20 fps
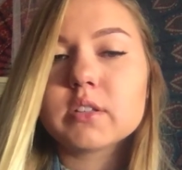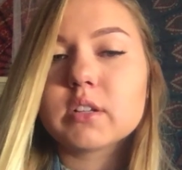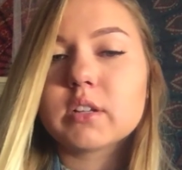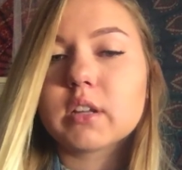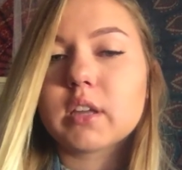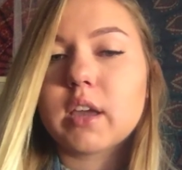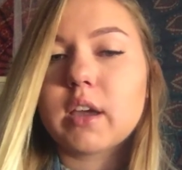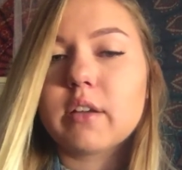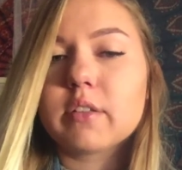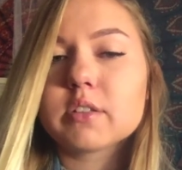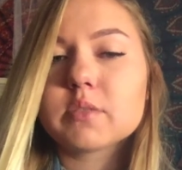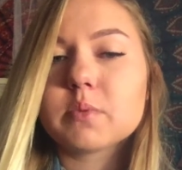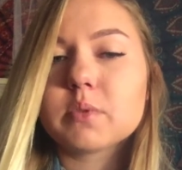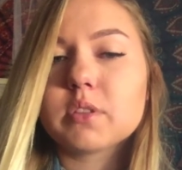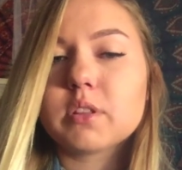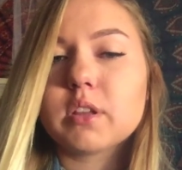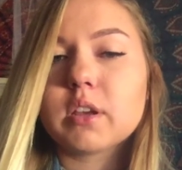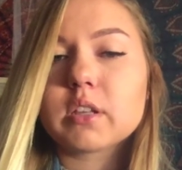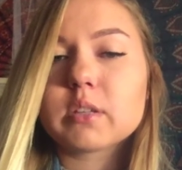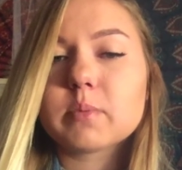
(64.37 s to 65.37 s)
and accounts with
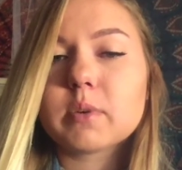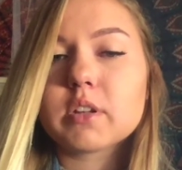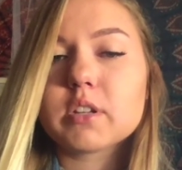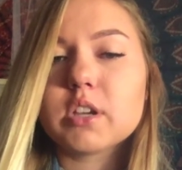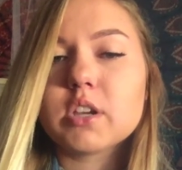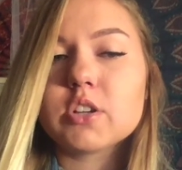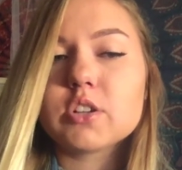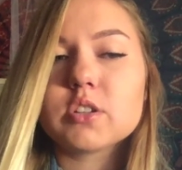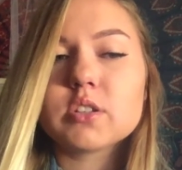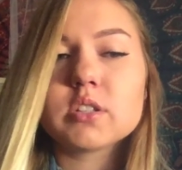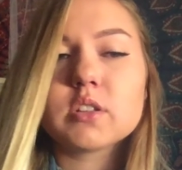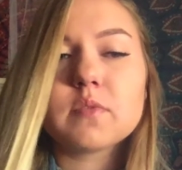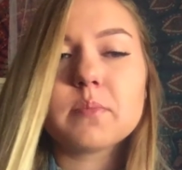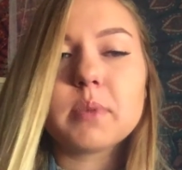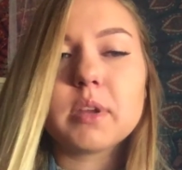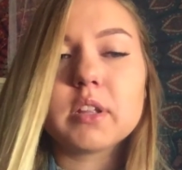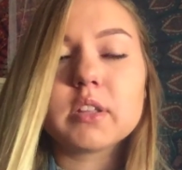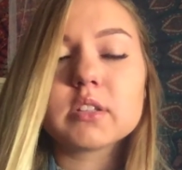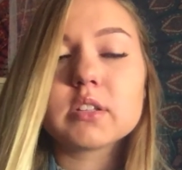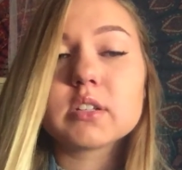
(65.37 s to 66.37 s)
the expectations of
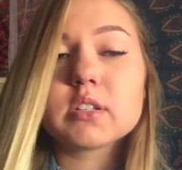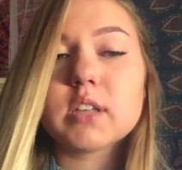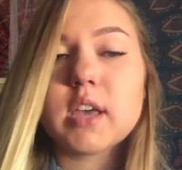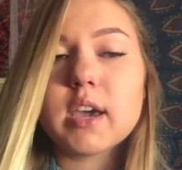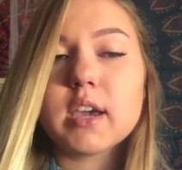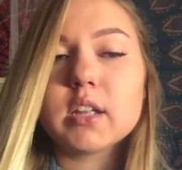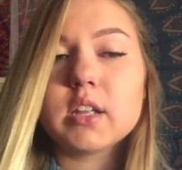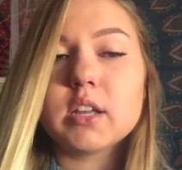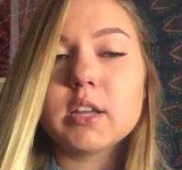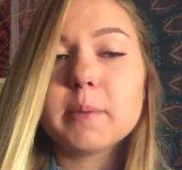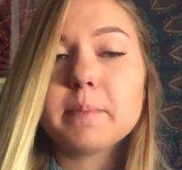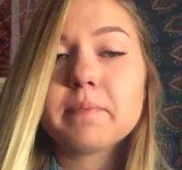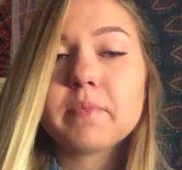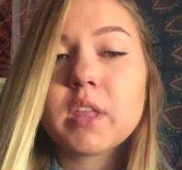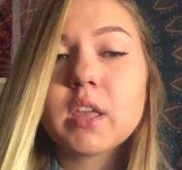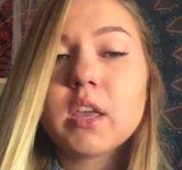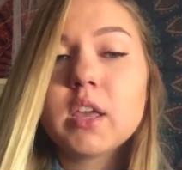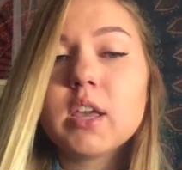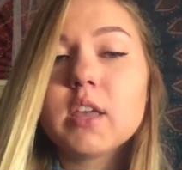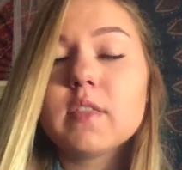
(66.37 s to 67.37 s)
men in society,
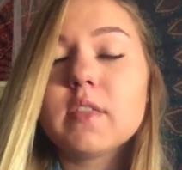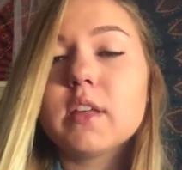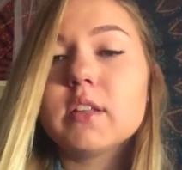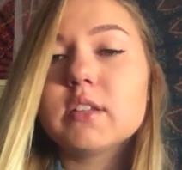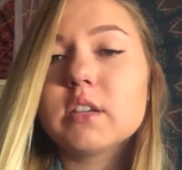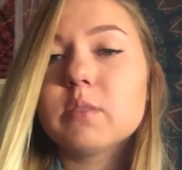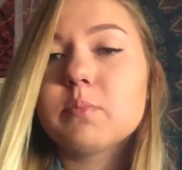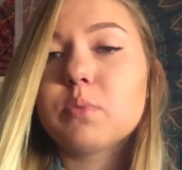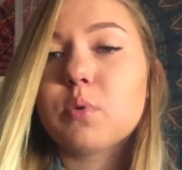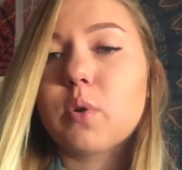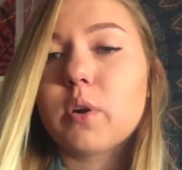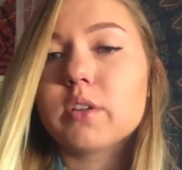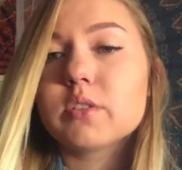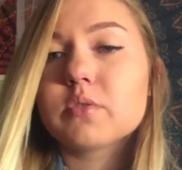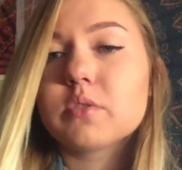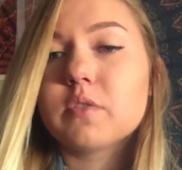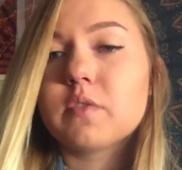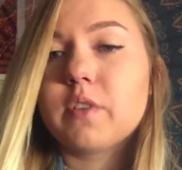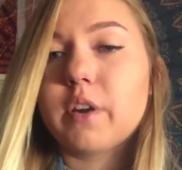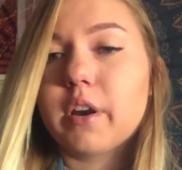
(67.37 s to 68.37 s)
they did point
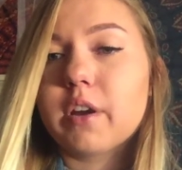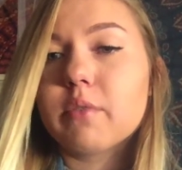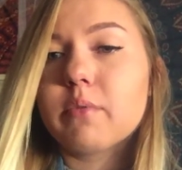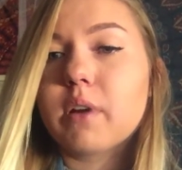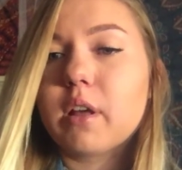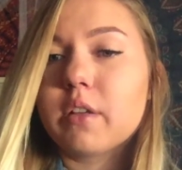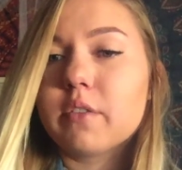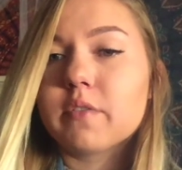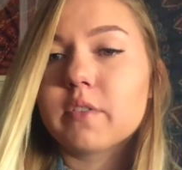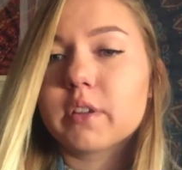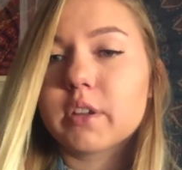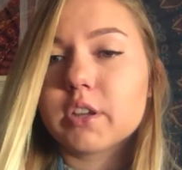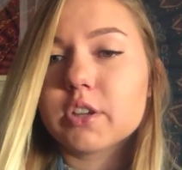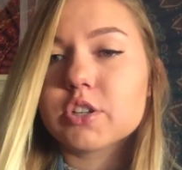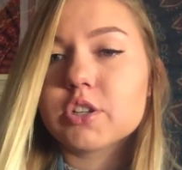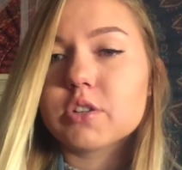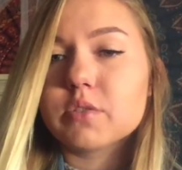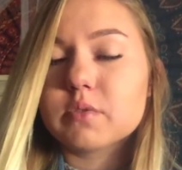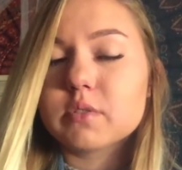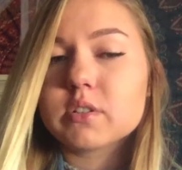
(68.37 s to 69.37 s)
to a very relevant
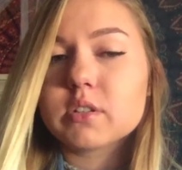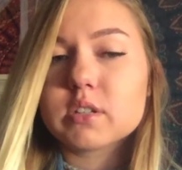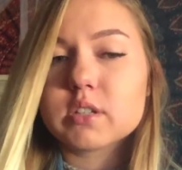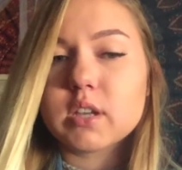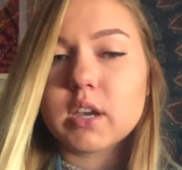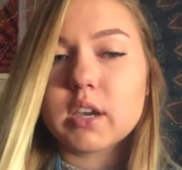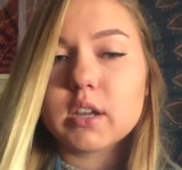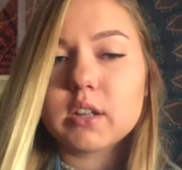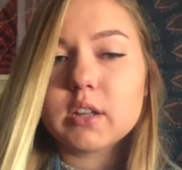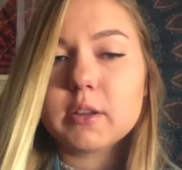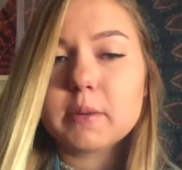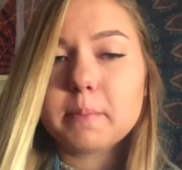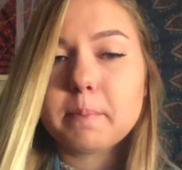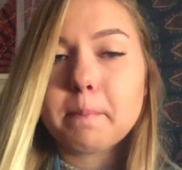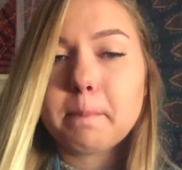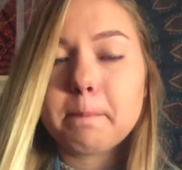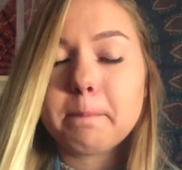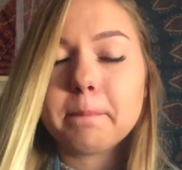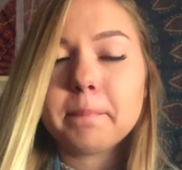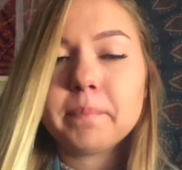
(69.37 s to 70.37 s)
issue in society.
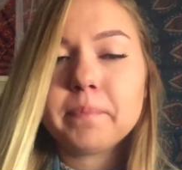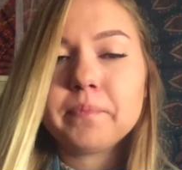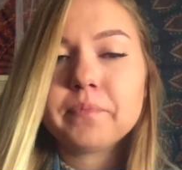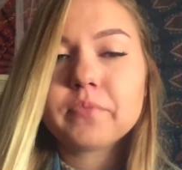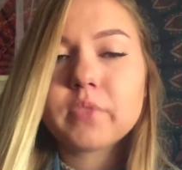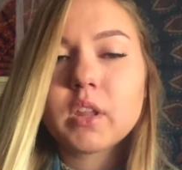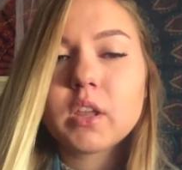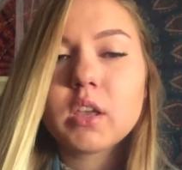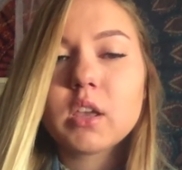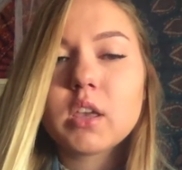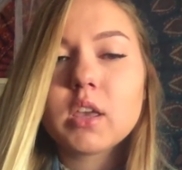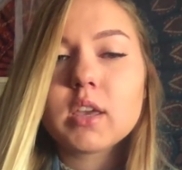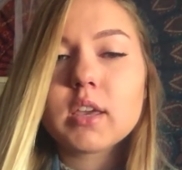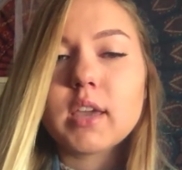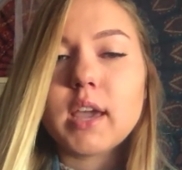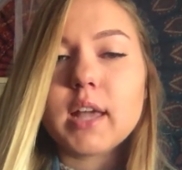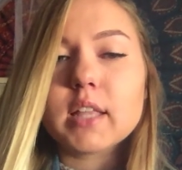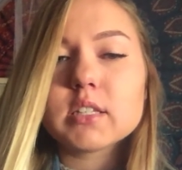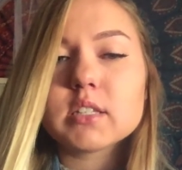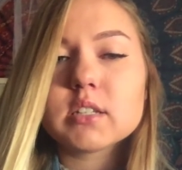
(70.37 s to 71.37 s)

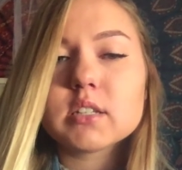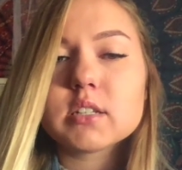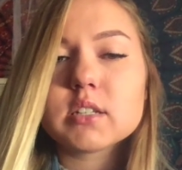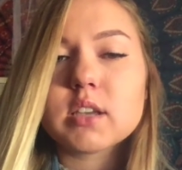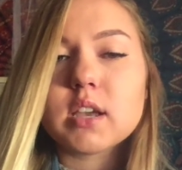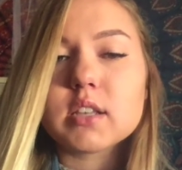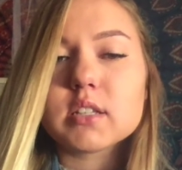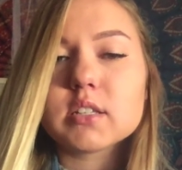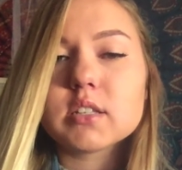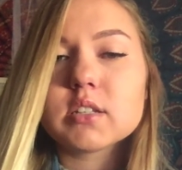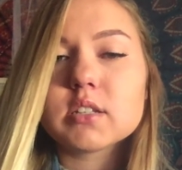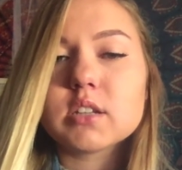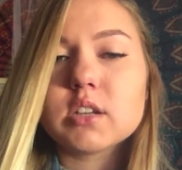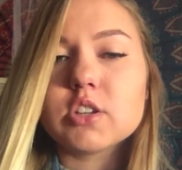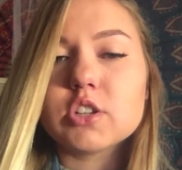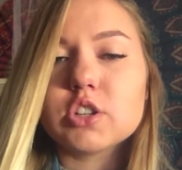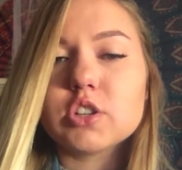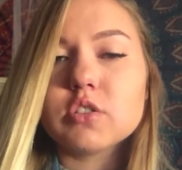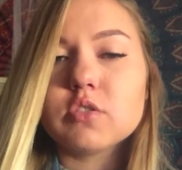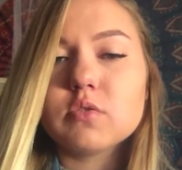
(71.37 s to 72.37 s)
Katz discussed this
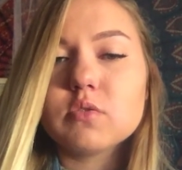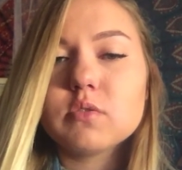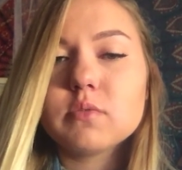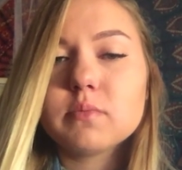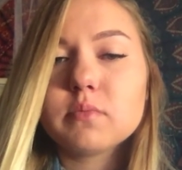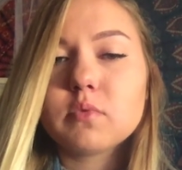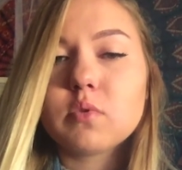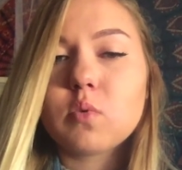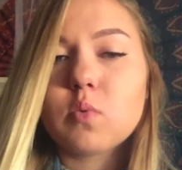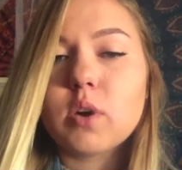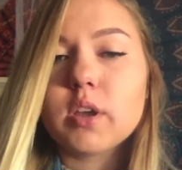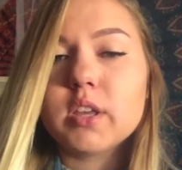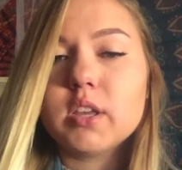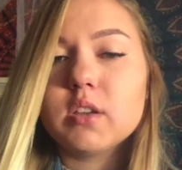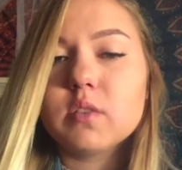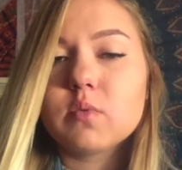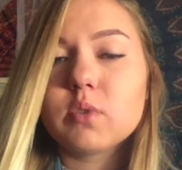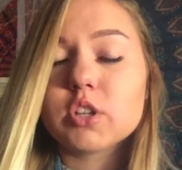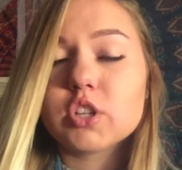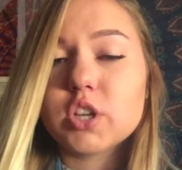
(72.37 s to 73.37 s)
issue,
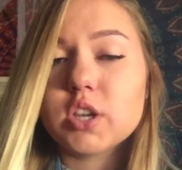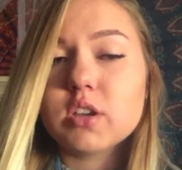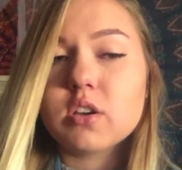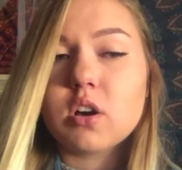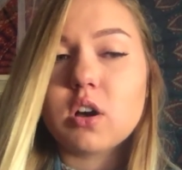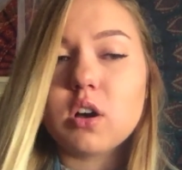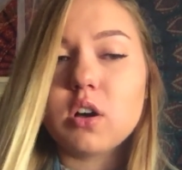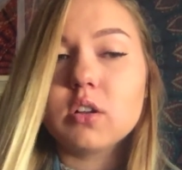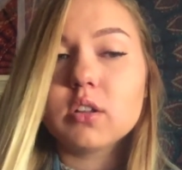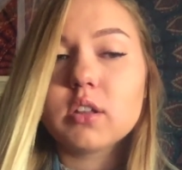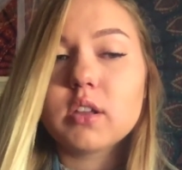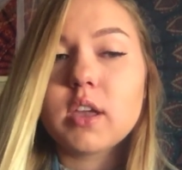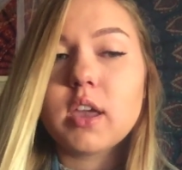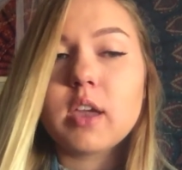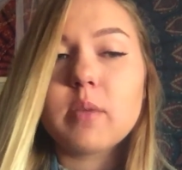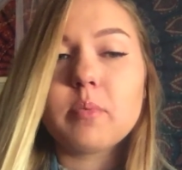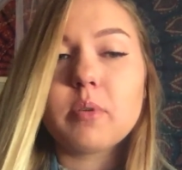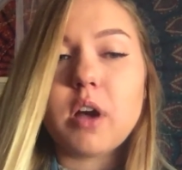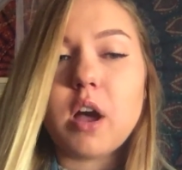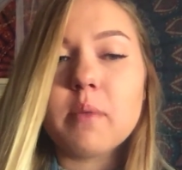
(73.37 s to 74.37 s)
which he called a
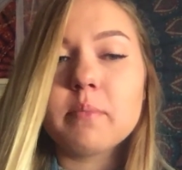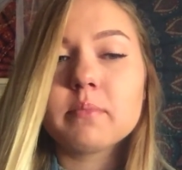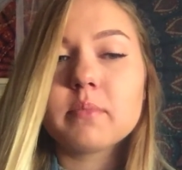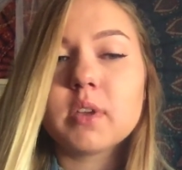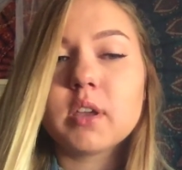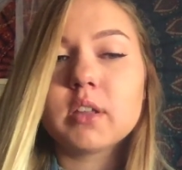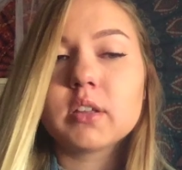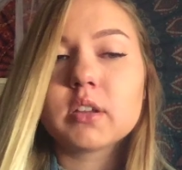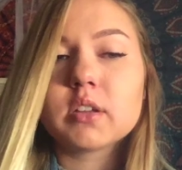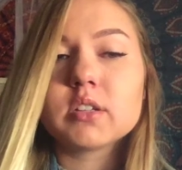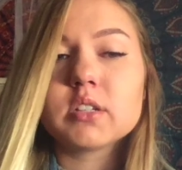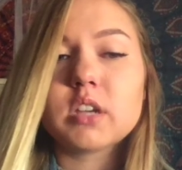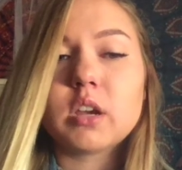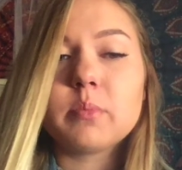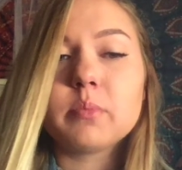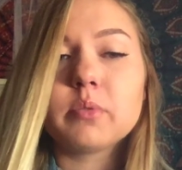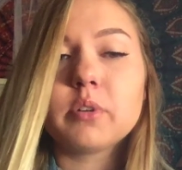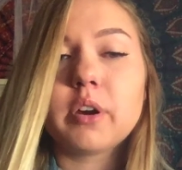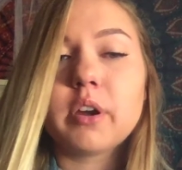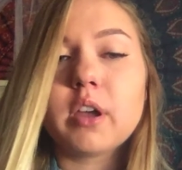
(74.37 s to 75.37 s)
problem in
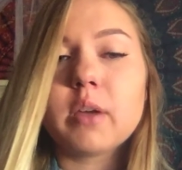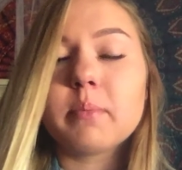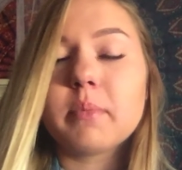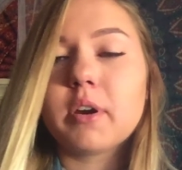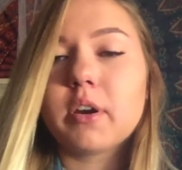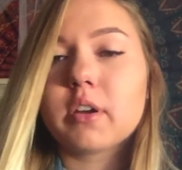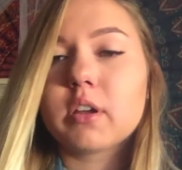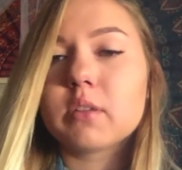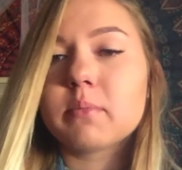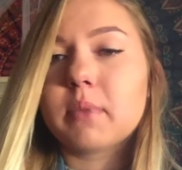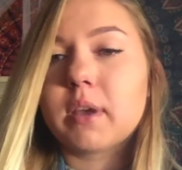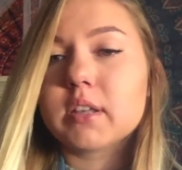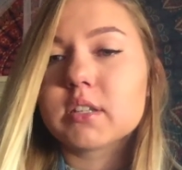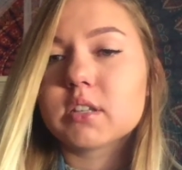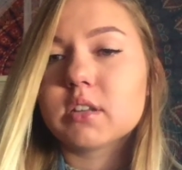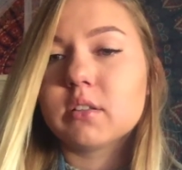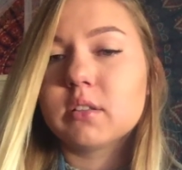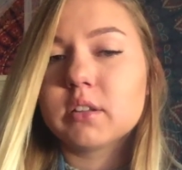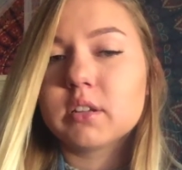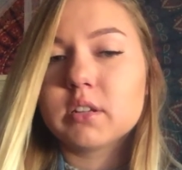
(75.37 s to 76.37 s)
contemporary American
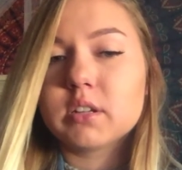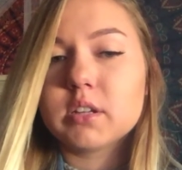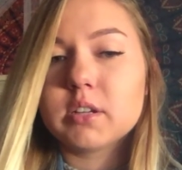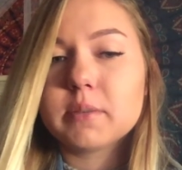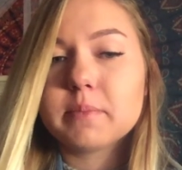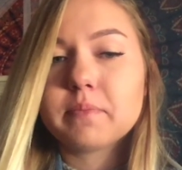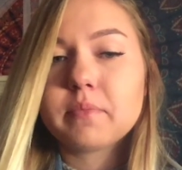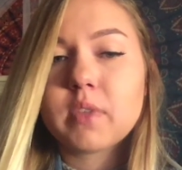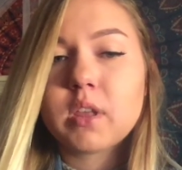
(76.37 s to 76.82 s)
masculinity.